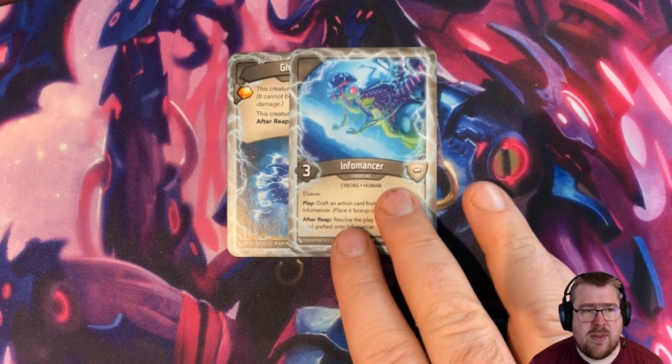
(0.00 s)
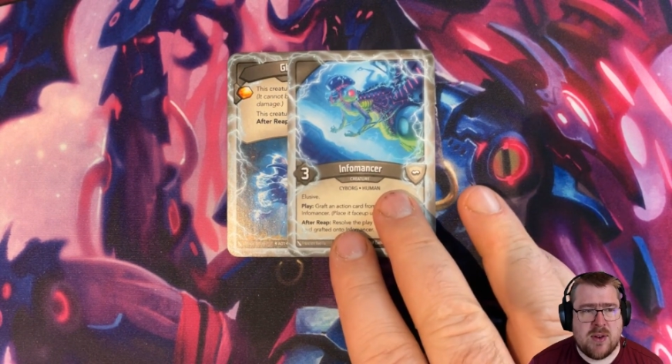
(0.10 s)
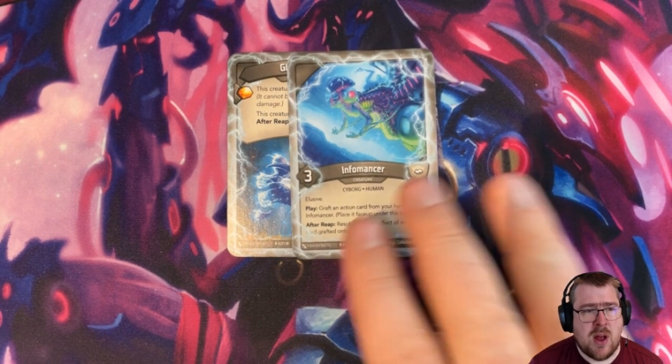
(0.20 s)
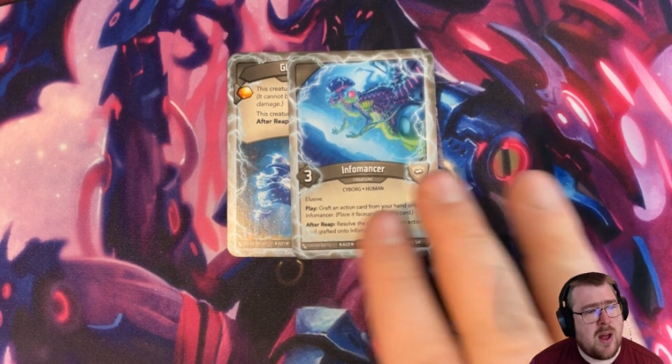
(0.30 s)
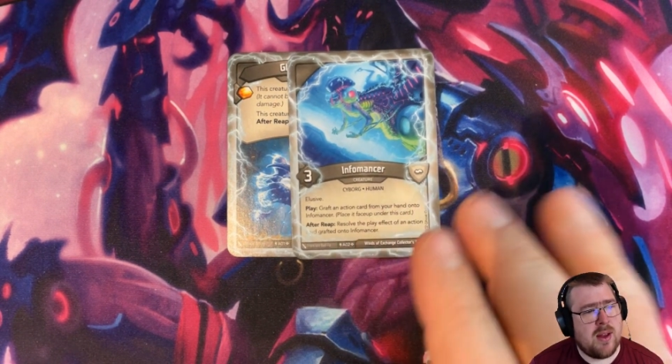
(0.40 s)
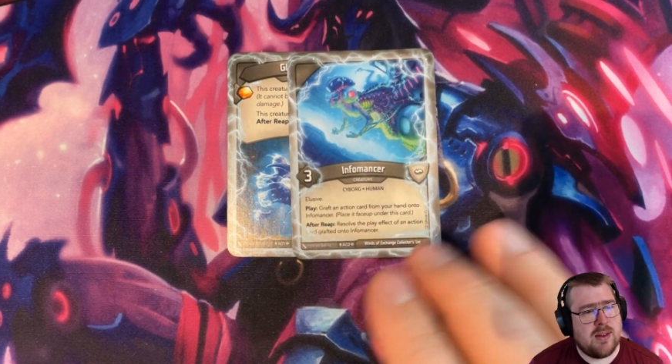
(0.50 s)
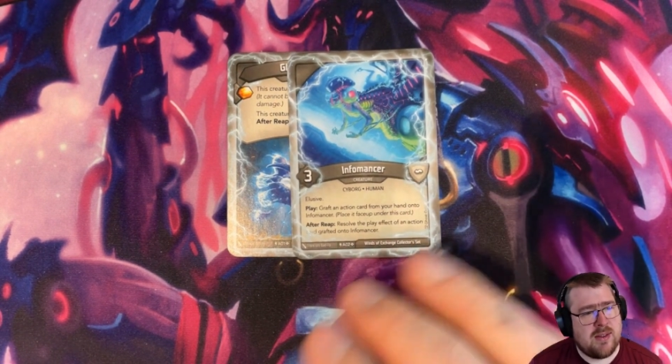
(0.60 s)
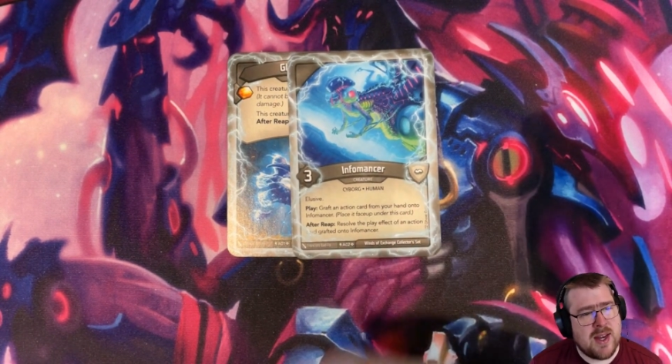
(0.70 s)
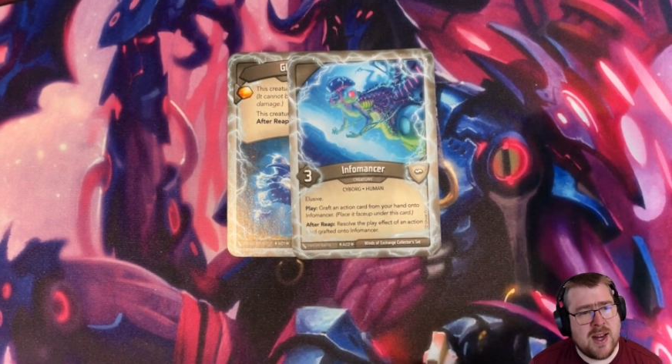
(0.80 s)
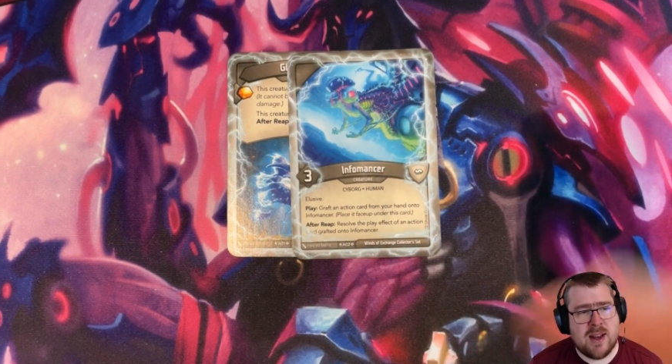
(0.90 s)
not
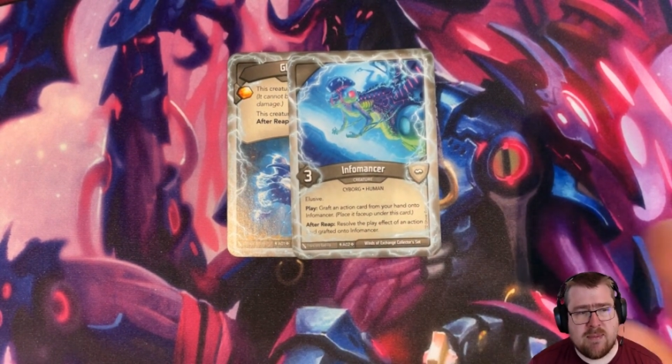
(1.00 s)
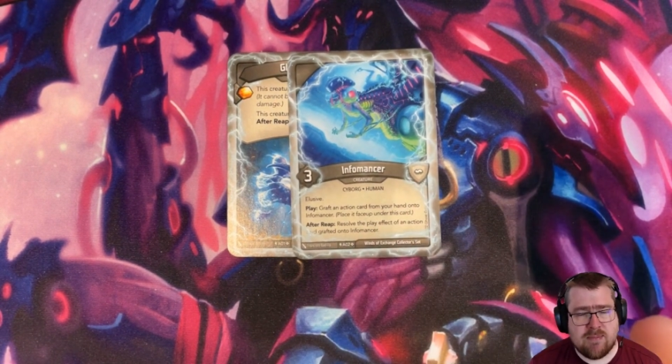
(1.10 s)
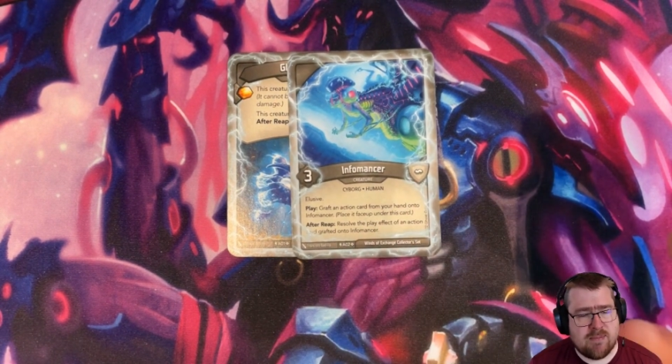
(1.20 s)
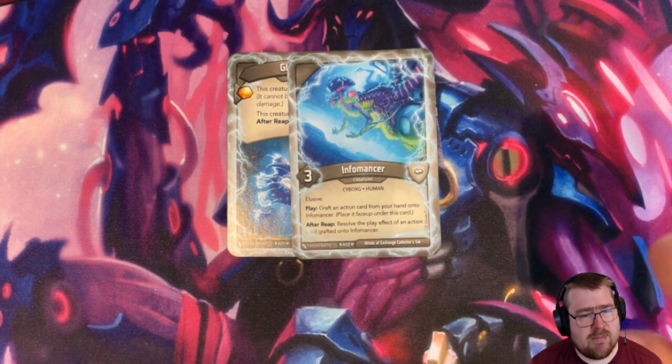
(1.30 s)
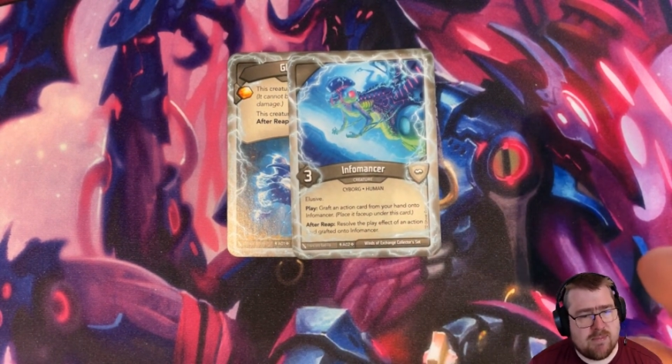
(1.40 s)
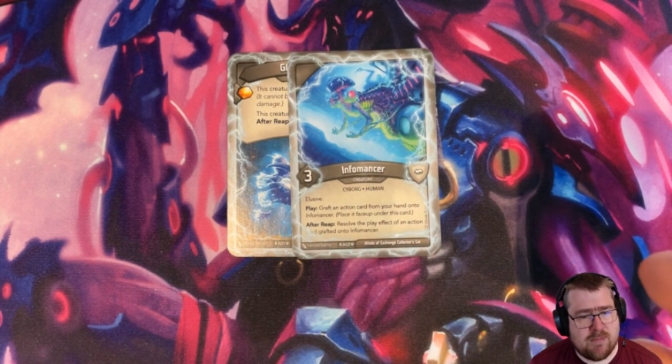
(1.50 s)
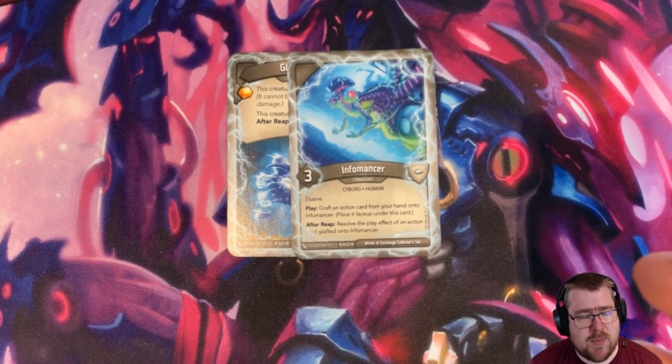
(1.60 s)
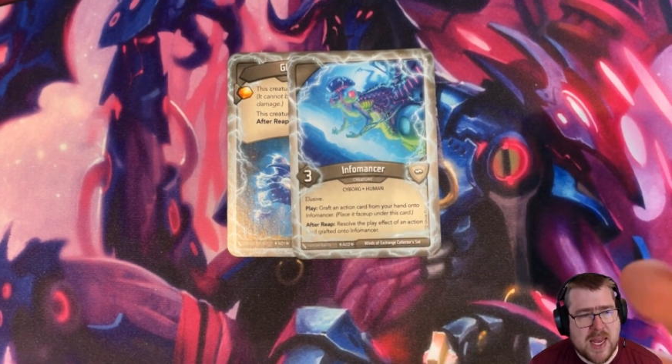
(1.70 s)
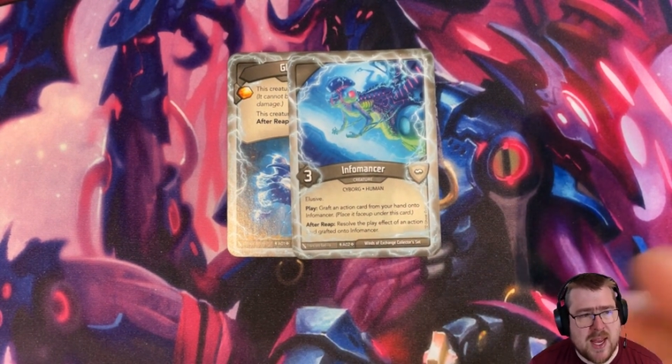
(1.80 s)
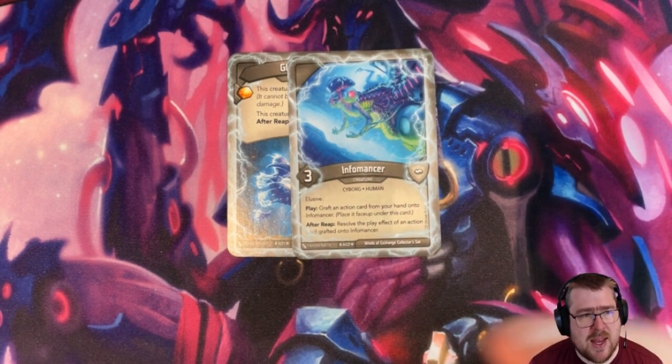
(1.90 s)
seen it
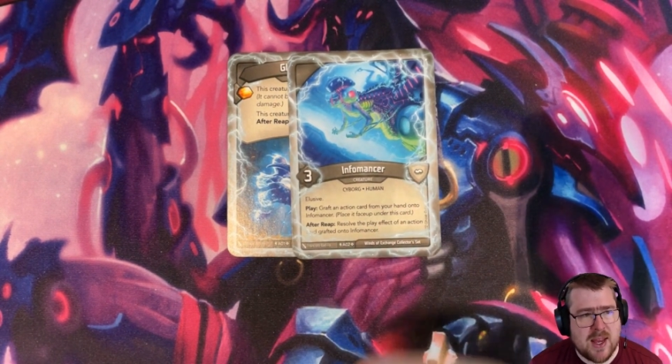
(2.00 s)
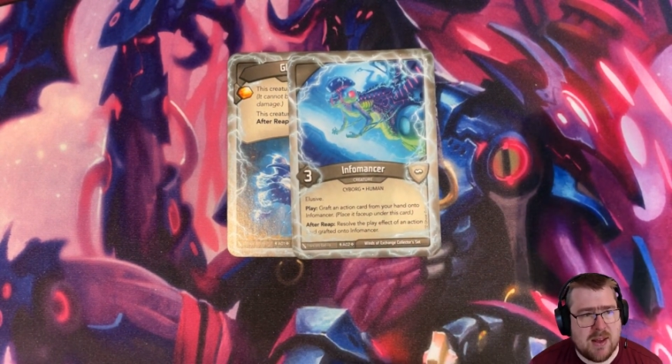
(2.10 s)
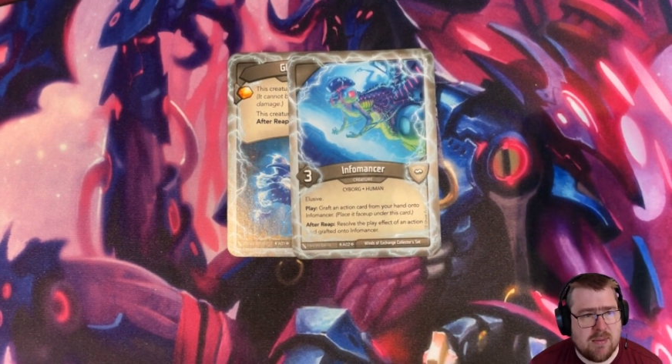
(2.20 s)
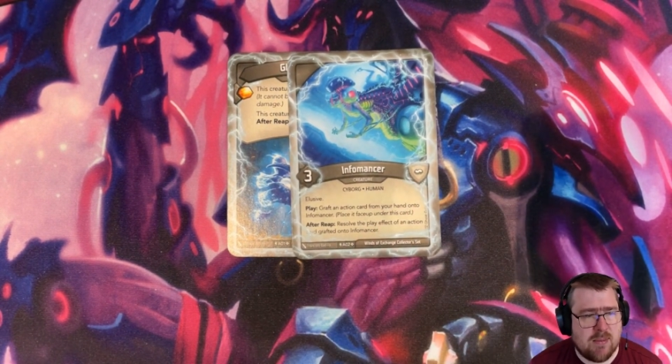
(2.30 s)
be,